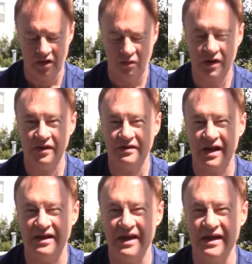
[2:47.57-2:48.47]
well,
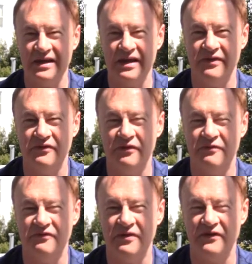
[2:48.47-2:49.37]
again, if you
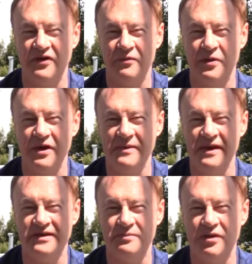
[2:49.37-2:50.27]
if your apartment
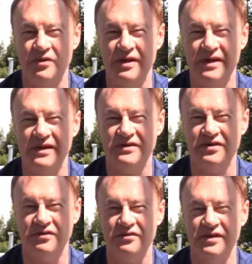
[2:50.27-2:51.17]
gets broken
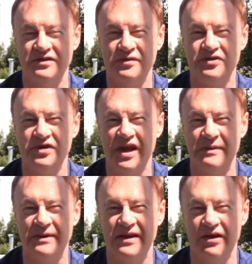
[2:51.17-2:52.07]
into, here's what you got to
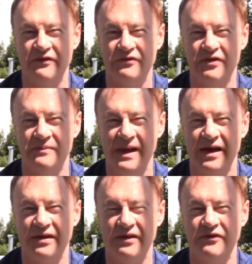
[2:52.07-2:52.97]
be careful
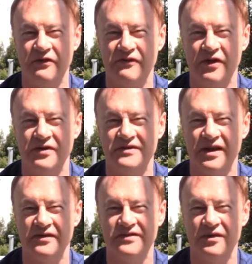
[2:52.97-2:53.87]
about. If your phone is
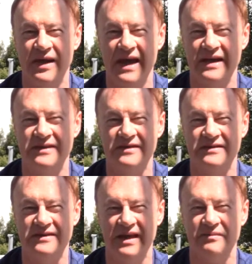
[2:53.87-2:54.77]
also hacked at the
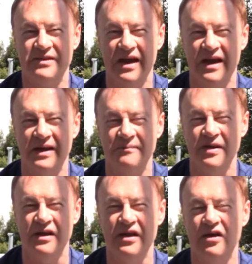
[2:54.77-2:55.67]
same time,
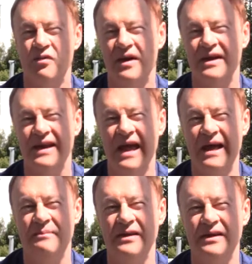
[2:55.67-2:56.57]
what can
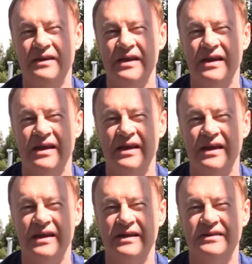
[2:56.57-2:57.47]
happen
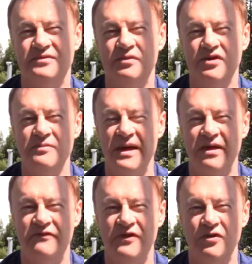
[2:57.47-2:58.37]
is when you make
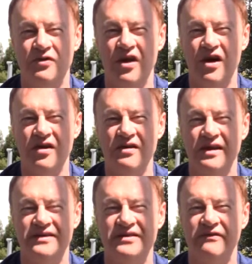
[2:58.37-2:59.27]
a phone call,
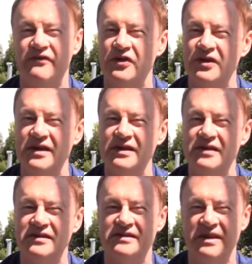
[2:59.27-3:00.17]
it's diverted
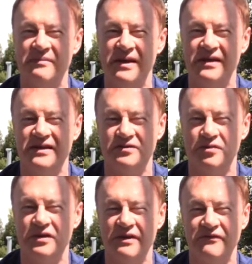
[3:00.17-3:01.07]
to somebody that's
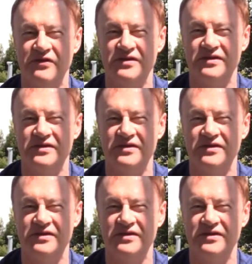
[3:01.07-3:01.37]
working for the